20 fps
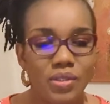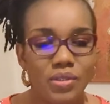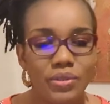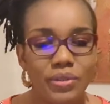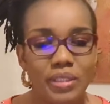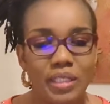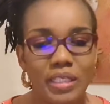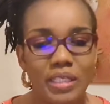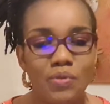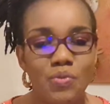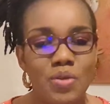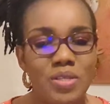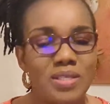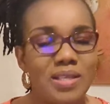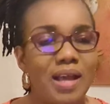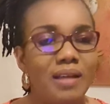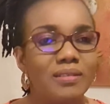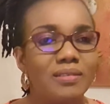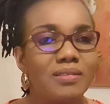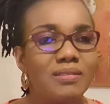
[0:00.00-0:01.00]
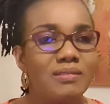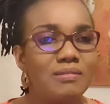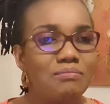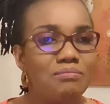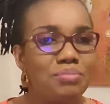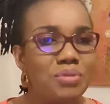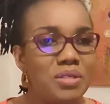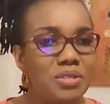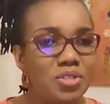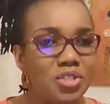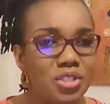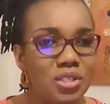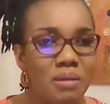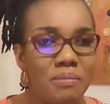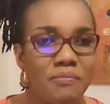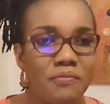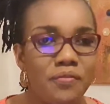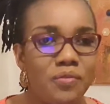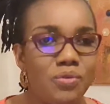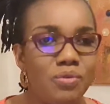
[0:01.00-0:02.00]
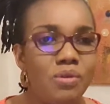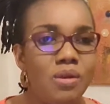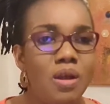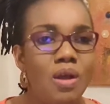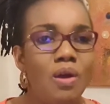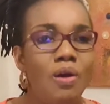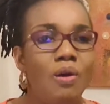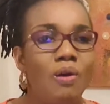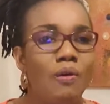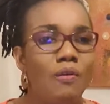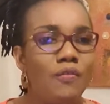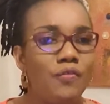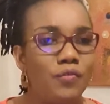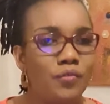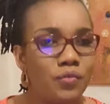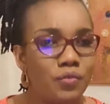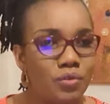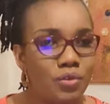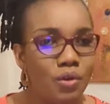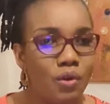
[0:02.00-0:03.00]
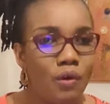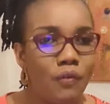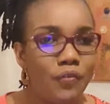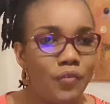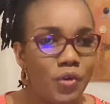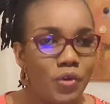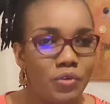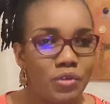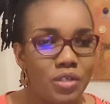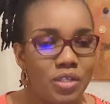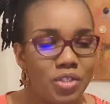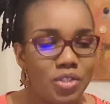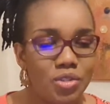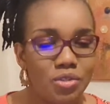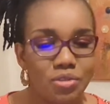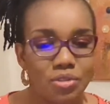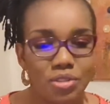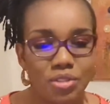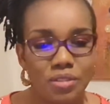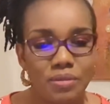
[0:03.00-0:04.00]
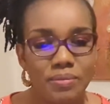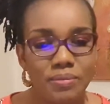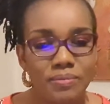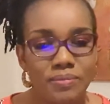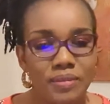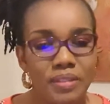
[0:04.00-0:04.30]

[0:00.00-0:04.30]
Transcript: okay, without being shameful of your relationship.